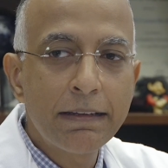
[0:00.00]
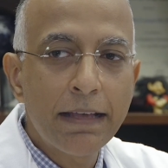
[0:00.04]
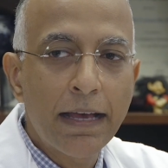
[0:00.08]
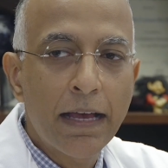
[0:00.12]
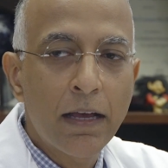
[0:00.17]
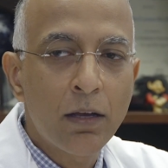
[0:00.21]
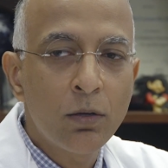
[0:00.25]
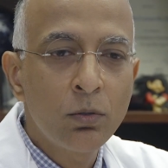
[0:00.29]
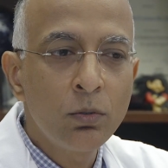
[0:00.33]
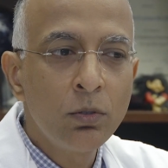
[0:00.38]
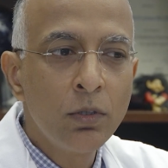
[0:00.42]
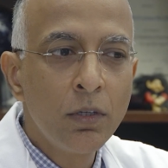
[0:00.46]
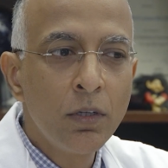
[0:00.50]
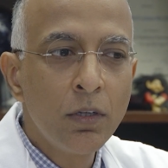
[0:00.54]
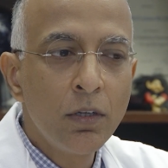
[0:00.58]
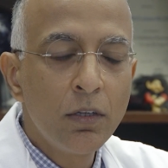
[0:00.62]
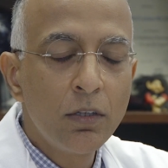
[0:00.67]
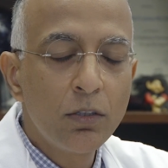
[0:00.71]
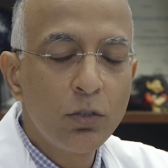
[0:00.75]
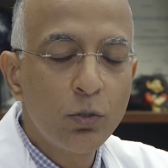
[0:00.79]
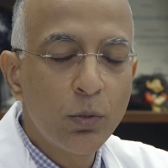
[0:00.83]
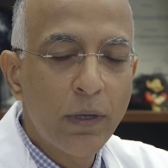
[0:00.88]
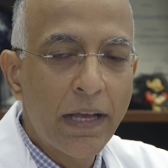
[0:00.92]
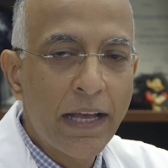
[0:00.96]
now
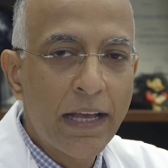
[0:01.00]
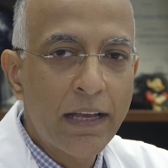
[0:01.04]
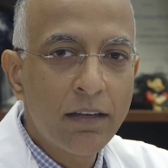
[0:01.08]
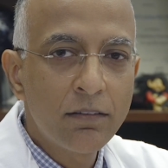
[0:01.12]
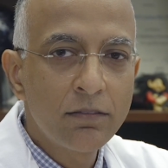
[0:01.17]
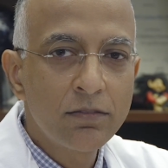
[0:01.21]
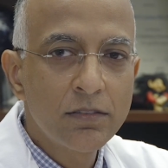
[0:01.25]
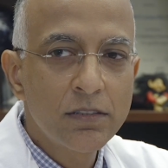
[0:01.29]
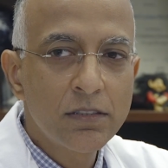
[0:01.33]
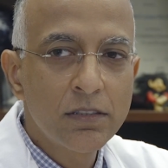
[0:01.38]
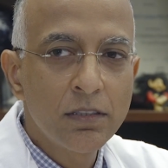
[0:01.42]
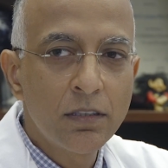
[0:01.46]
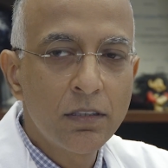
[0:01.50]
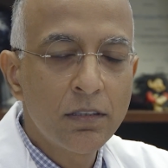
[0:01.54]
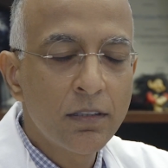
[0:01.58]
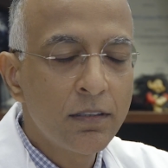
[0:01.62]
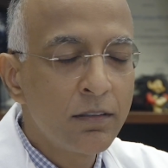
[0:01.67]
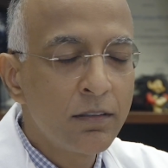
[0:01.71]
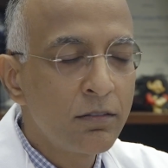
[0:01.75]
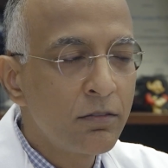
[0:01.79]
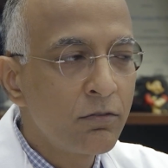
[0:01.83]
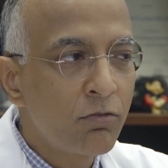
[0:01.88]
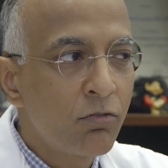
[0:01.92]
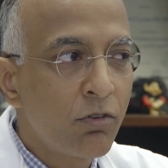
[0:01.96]
to have
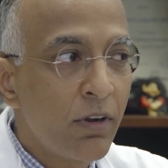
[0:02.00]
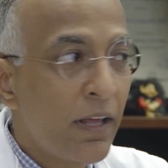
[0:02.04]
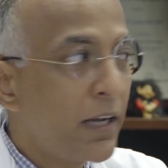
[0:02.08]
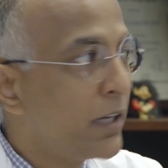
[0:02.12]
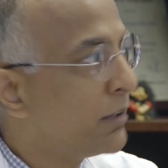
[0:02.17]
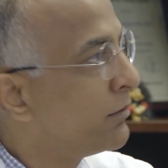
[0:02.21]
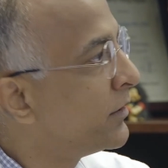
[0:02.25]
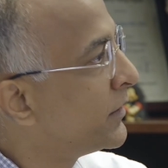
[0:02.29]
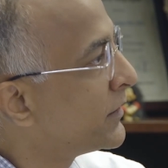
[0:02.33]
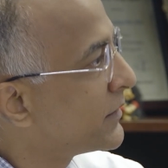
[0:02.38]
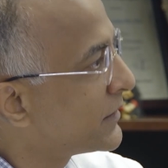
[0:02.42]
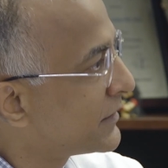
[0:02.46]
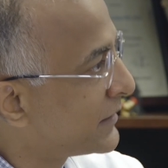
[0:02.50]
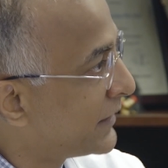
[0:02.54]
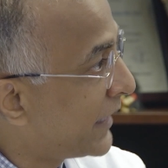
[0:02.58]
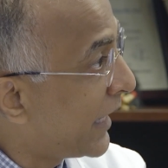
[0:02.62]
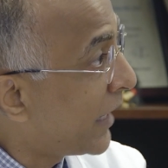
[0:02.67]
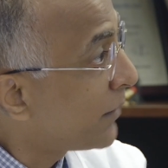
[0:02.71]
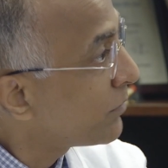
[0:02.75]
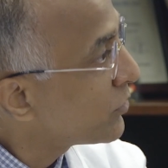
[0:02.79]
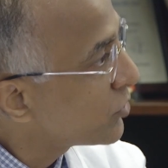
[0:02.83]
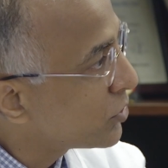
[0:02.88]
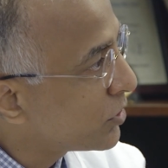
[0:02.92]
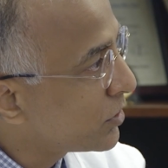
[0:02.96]
certain relevant
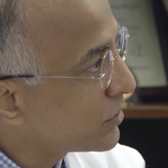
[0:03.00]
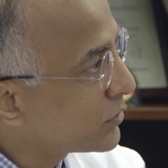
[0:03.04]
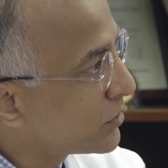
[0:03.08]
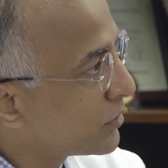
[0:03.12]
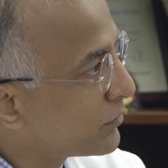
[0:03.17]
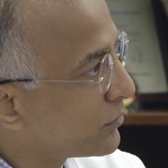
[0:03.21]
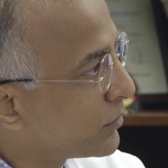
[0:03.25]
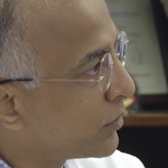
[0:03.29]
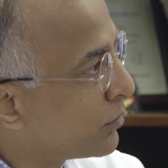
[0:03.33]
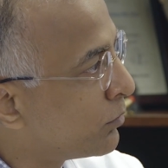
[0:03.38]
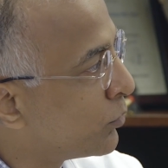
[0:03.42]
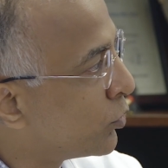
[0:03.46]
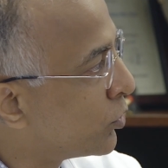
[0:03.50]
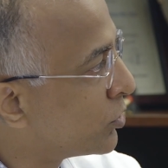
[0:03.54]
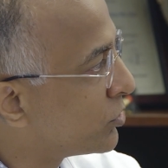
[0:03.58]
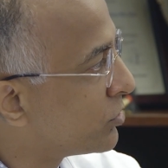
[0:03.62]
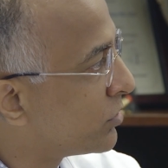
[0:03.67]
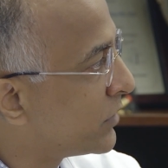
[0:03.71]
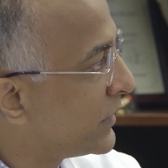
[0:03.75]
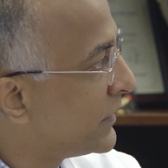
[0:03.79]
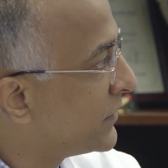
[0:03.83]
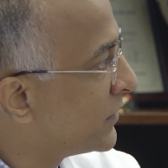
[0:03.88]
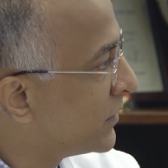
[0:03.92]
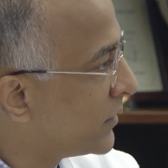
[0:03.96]
snapshots of your most
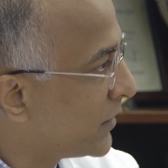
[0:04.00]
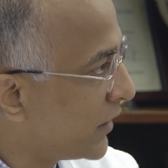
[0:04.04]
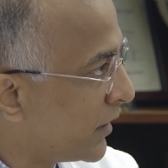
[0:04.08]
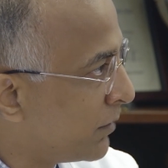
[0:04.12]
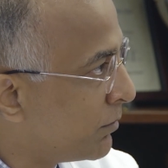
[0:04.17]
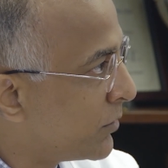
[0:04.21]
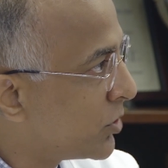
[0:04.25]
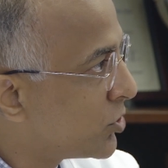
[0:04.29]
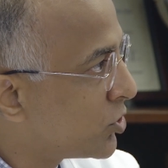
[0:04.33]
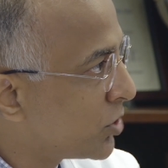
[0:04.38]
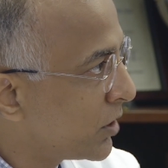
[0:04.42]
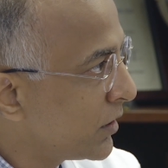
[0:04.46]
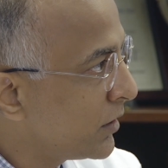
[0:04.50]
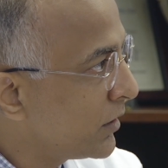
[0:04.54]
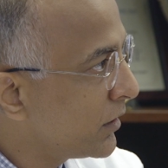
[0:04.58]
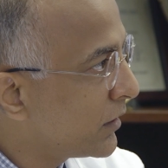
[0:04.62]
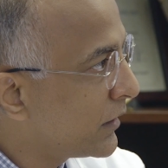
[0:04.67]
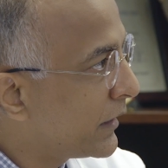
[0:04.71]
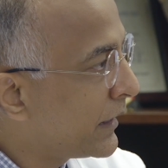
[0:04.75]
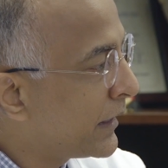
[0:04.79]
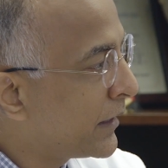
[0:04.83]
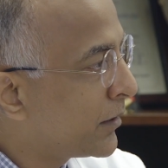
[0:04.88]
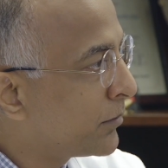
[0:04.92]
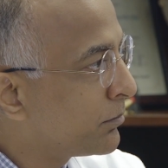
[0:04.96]
recent imaging
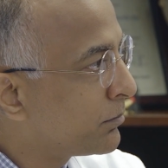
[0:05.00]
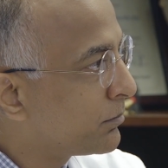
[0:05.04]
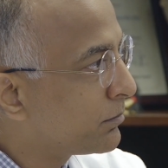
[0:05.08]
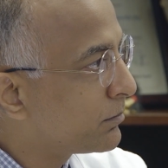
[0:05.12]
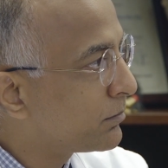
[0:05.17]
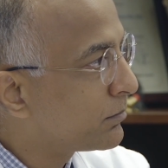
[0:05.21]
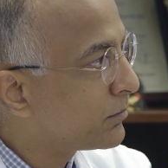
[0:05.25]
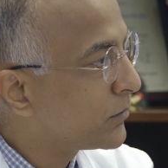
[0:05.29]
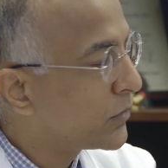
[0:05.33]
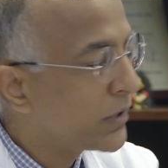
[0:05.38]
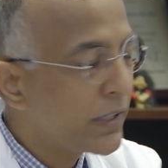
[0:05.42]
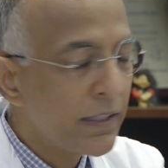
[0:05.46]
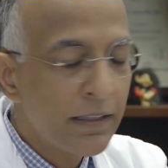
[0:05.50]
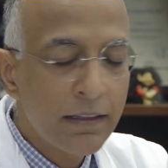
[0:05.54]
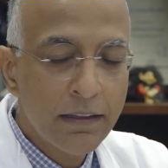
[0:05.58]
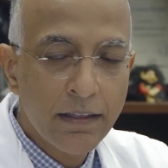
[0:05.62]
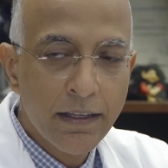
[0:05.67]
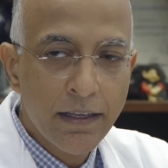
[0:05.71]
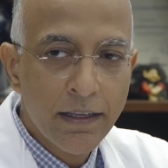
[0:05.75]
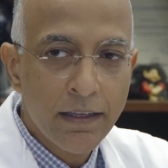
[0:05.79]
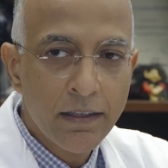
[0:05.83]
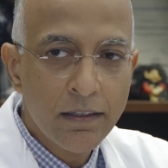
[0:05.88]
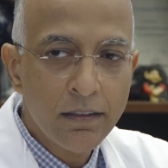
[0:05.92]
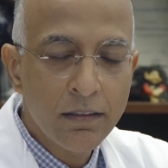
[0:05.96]
um, in
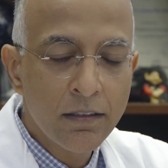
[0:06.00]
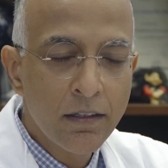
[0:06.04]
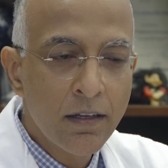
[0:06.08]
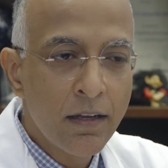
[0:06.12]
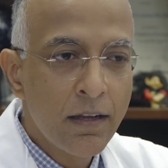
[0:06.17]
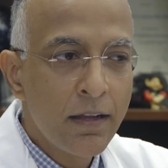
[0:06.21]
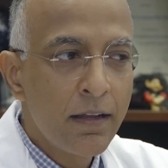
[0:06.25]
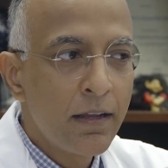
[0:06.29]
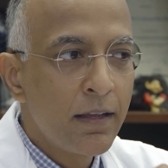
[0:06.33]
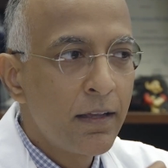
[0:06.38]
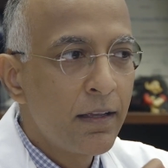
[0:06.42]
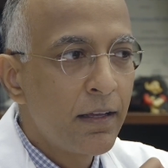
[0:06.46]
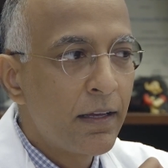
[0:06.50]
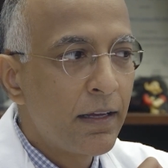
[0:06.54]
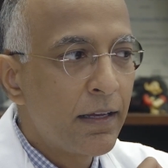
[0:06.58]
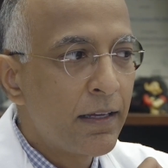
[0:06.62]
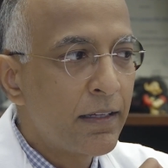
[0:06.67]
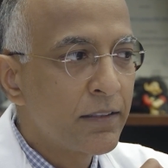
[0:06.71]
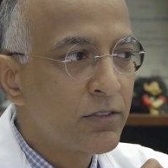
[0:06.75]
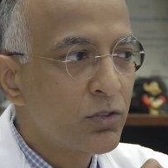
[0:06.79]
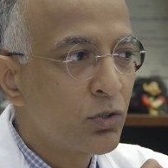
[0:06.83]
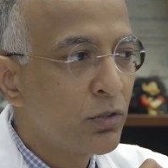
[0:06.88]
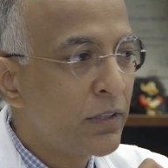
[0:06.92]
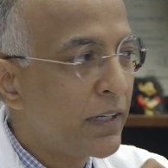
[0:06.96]
there.
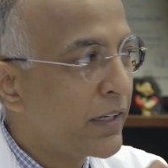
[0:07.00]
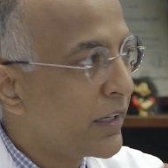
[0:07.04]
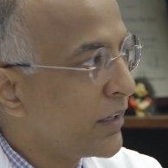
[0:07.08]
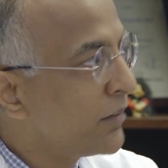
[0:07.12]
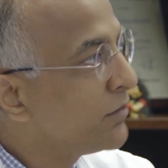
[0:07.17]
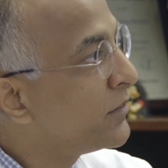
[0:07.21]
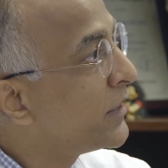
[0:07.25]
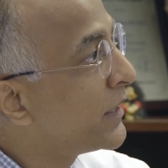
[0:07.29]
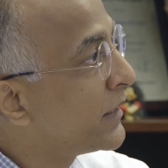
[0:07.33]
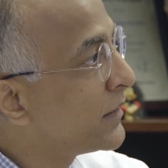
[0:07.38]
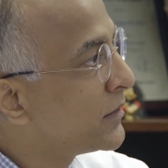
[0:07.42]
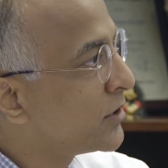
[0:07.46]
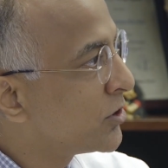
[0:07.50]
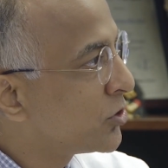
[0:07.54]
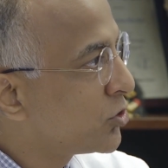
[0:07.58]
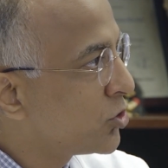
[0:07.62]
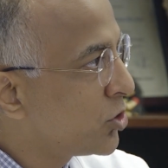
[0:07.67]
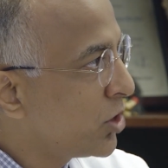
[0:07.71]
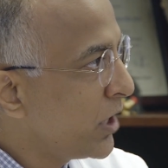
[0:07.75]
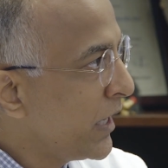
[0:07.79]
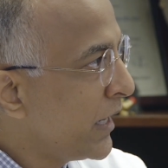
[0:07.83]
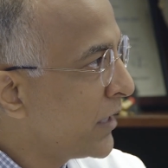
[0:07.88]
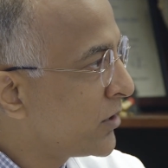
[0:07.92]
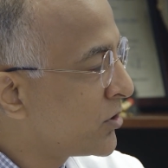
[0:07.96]
Uh, so that if there is a
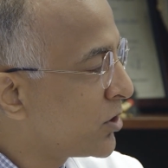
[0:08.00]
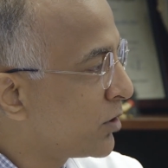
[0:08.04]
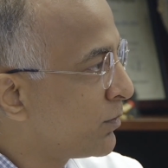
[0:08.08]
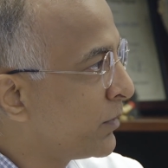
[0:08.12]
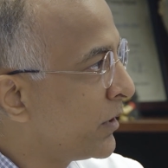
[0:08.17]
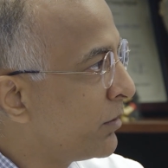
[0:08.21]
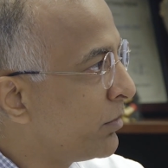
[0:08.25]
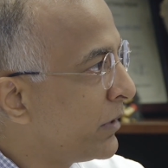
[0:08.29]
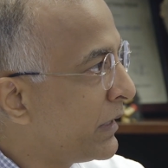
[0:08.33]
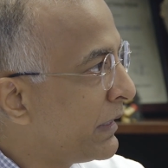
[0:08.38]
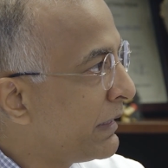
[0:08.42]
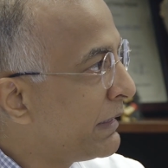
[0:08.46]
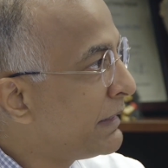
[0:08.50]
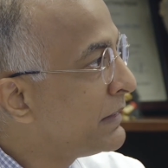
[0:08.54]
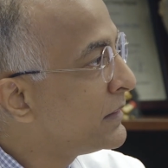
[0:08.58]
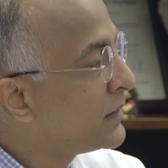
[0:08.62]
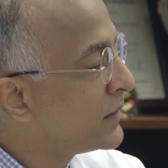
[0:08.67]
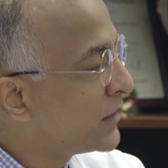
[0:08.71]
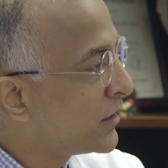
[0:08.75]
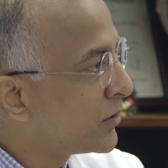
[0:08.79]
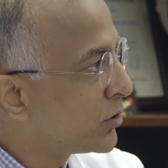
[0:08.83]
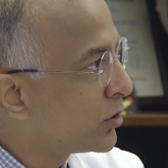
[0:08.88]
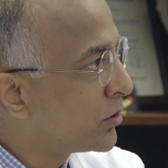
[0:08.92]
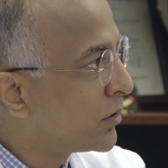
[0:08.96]
change, it may be
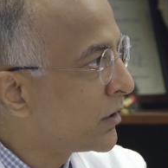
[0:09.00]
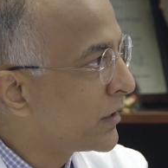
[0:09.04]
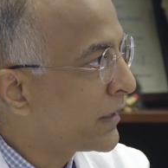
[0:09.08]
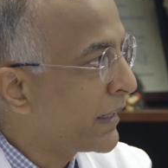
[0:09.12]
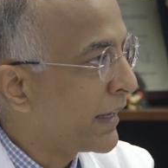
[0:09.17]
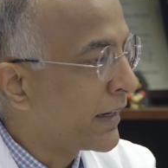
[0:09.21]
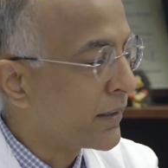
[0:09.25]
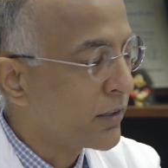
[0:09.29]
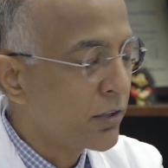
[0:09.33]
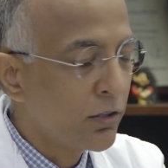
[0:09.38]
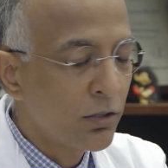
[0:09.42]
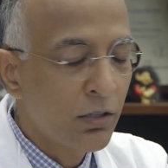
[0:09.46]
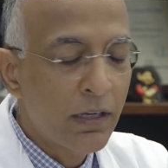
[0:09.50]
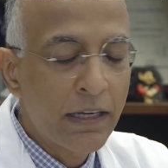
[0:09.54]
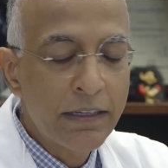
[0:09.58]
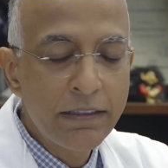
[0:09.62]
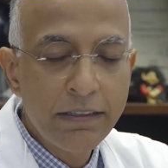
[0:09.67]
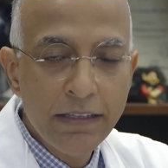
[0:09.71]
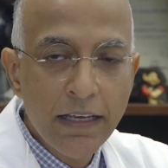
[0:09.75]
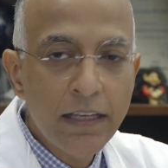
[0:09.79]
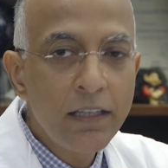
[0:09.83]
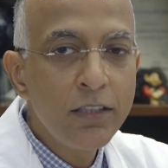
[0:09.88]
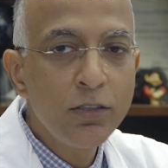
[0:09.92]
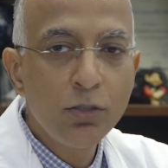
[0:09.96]
easier to detect. You know,
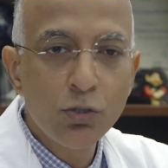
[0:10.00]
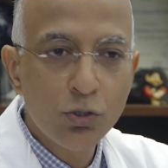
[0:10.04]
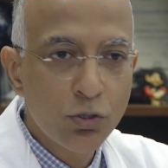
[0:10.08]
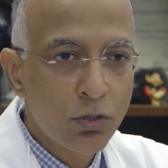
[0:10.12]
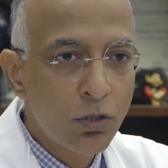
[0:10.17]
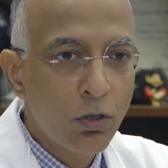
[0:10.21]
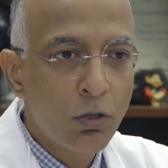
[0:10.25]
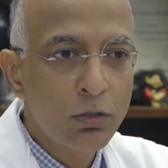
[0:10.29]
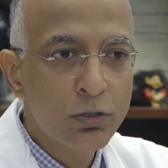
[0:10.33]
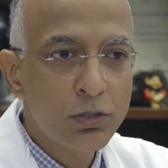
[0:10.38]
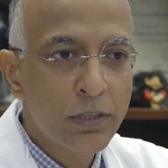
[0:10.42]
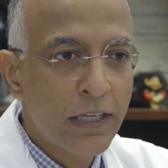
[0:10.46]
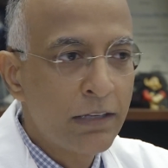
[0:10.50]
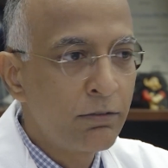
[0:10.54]
ideally, you should also